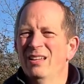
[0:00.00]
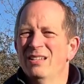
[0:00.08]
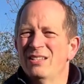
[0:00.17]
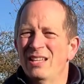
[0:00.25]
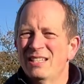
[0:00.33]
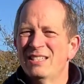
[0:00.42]

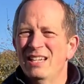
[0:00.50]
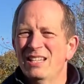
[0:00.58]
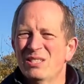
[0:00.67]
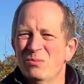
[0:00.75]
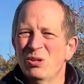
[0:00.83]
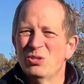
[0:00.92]
So that's a
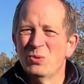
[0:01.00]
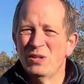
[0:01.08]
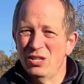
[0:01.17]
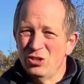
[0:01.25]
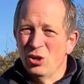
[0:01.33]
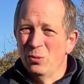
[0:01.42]
list of my
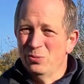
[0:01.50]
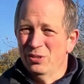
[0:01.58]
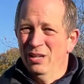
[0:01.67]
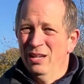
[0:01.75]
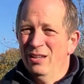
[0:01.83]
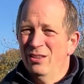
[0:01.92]
20 jobs
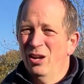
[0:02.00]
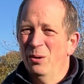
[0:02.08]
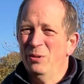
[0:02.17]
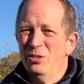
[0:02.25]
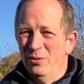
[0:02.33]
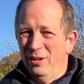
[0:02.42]
that I'll
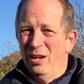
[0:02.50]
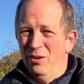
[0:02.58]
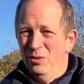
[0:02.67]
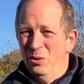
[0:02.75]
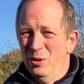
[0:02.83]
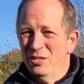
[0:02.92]
be doing
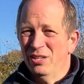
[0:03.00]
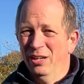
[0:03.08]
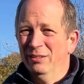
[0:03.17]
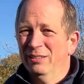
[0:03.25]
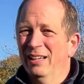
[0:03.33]
over the winter.